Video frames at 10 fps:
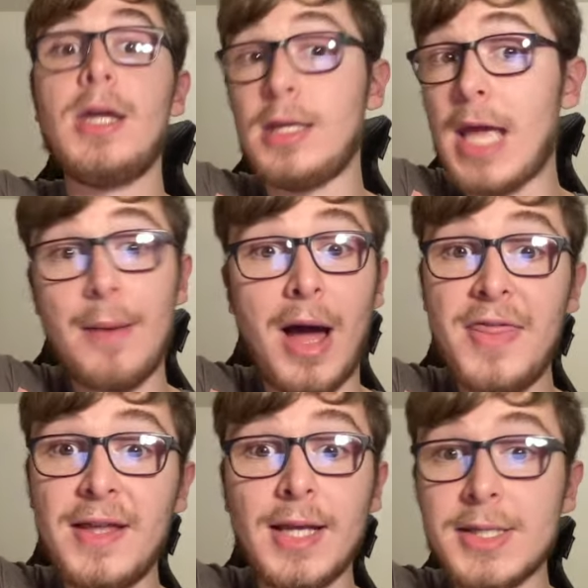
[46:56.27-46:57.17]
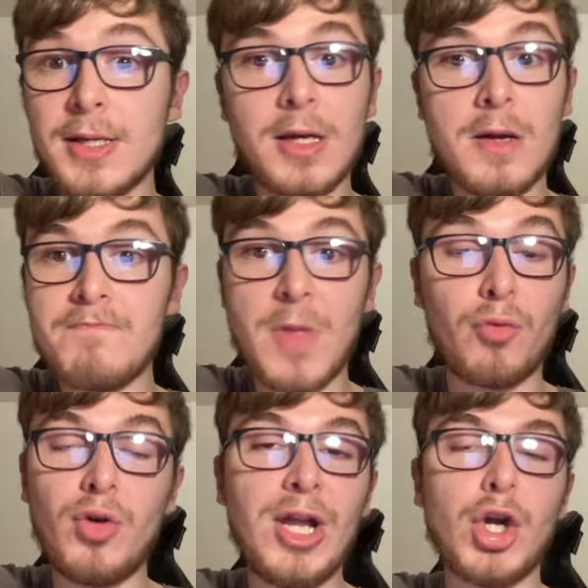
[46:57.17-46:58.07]
Yeah, I think that's a
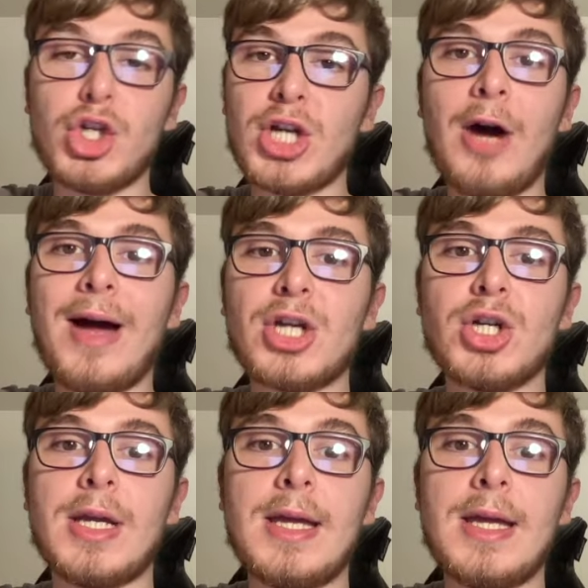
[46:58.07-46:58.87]
really good shout, actually.